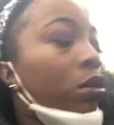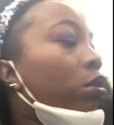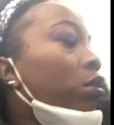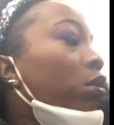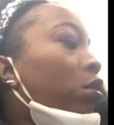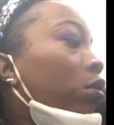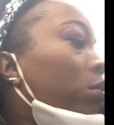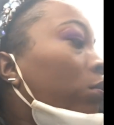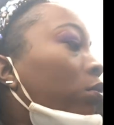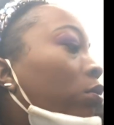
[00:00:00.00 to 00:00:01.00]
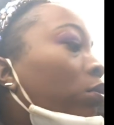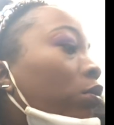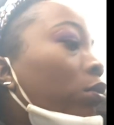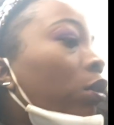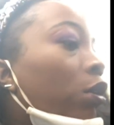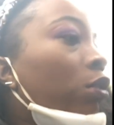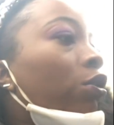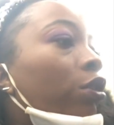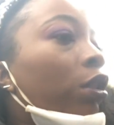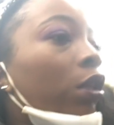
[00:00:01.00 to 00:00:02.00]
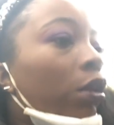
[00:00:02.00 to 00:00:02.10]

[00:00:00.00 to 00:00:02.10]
So the ultra thin